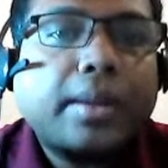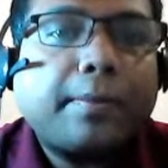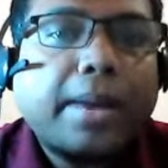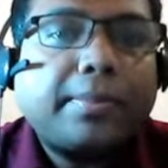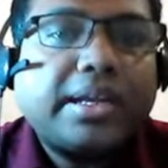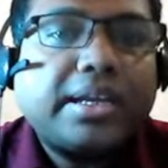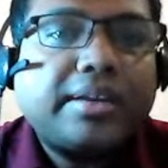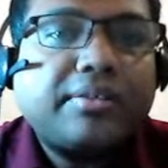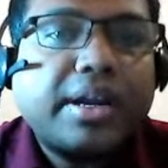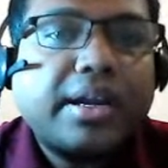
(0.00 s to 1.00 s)
publicly
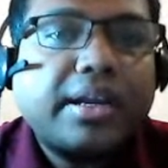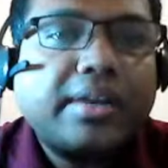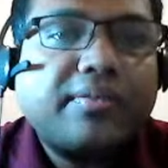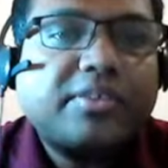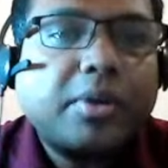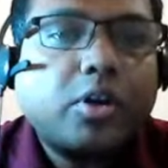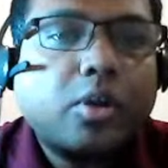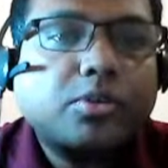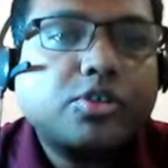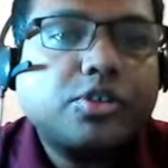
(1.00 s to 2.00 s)
traded investment
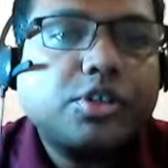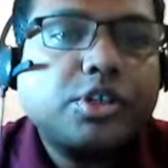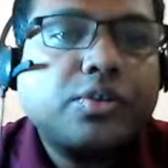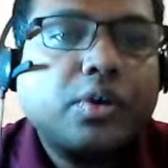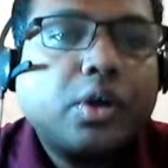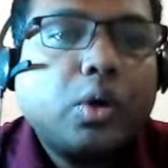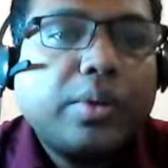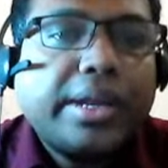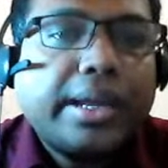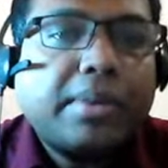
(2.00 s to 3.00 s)
opportunities
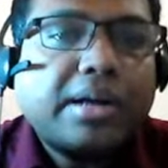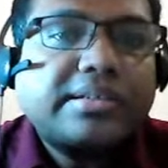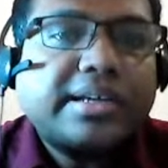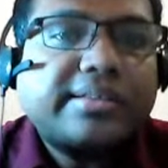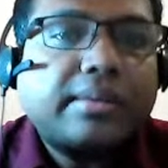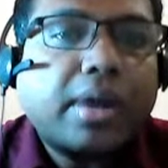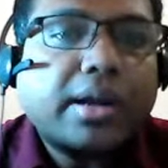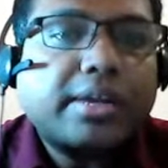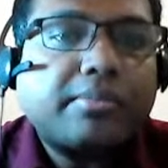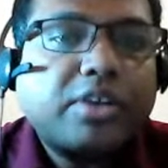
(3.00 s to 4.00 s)
will emerge as the
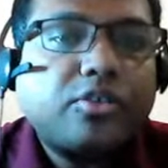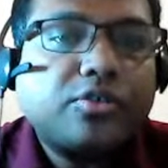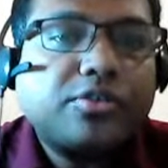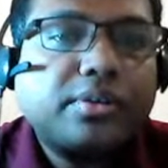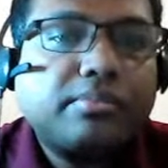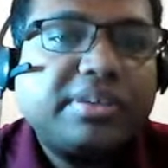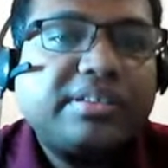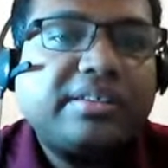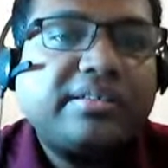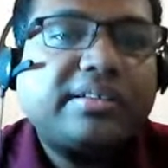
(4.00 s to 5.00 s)
market matures.
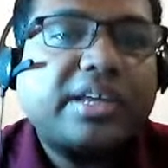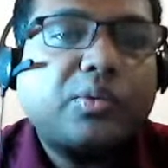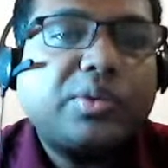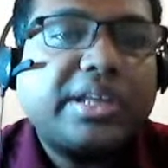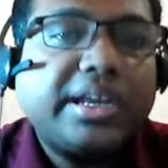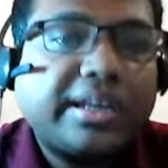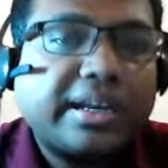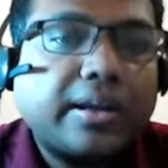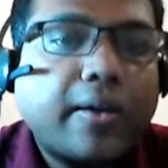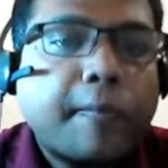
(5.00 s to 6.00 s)
Business design with
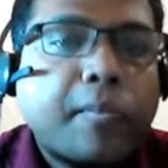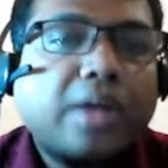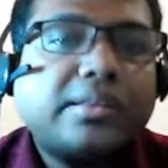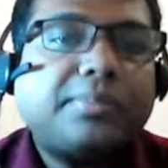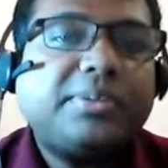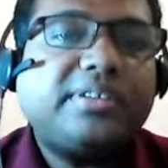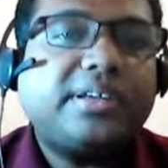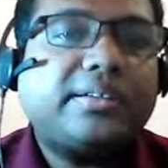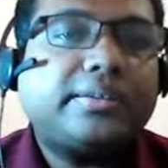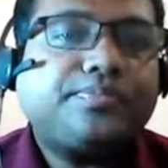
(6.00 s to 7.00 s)
intent. The
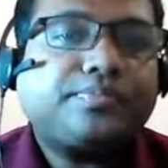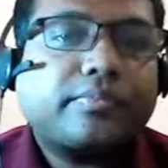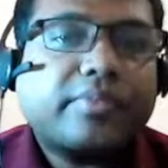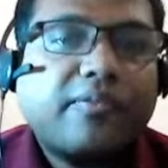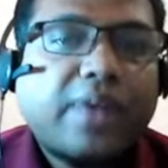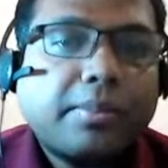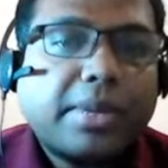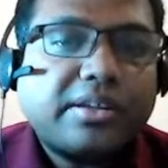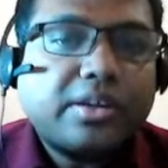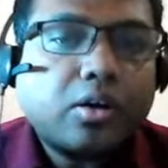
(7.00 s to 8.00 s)
business fund
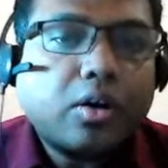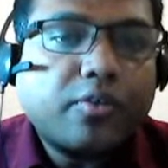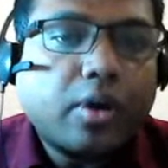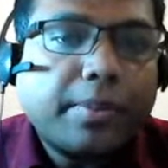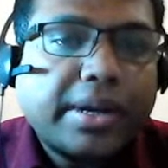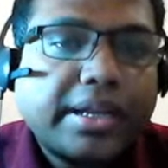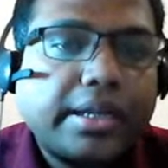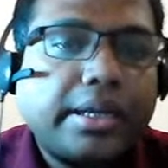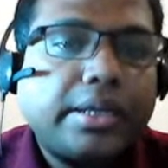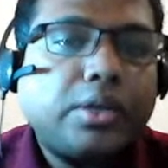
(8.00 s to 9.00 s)
manager of company
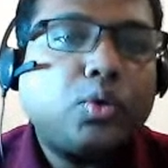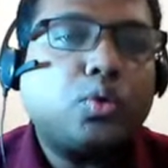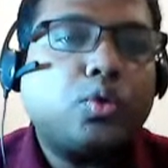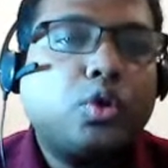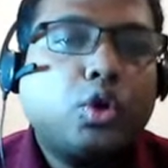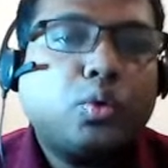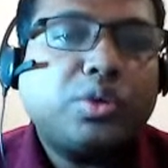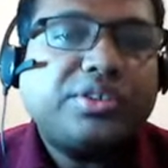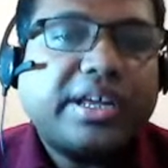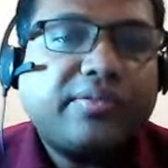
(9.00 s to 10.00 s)
into
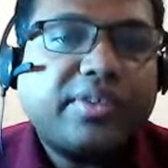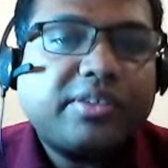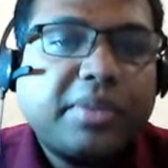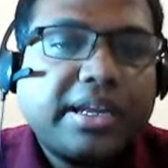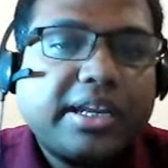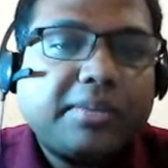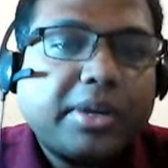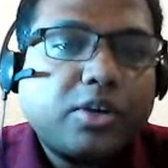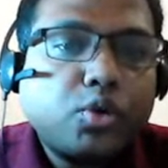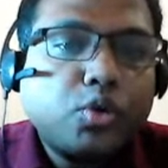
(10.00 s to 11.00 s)
which the investment it
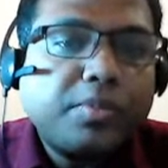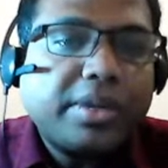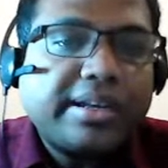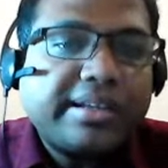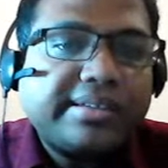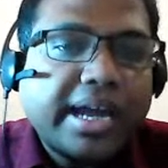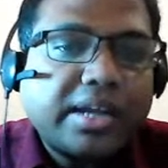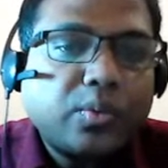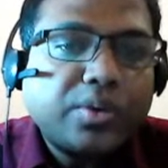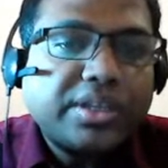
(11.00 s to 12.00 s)
made should be
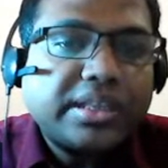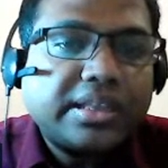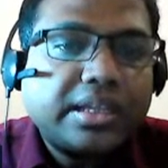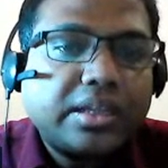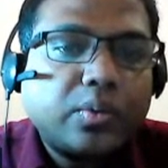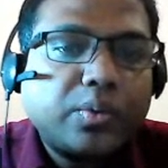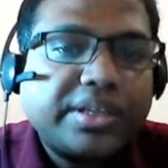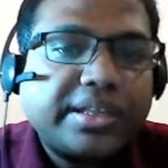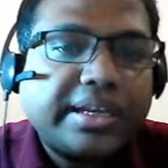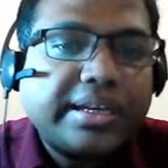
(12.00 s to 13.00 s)
designed with
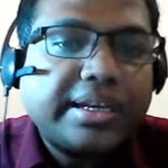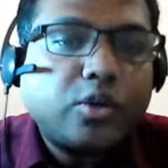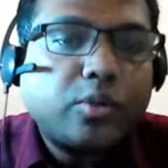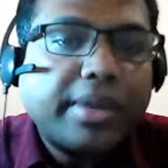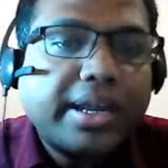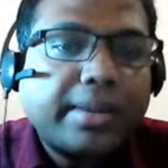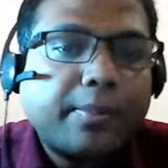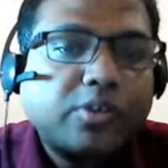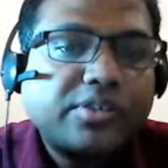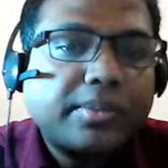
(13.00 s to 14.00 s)
intent to make a
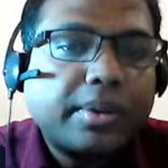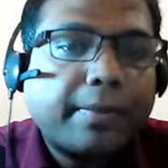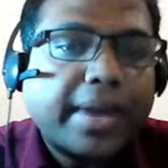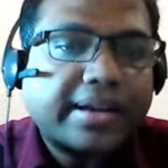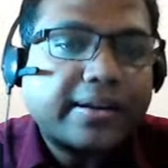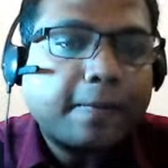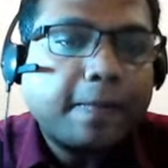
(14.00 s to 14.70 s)
positive impact.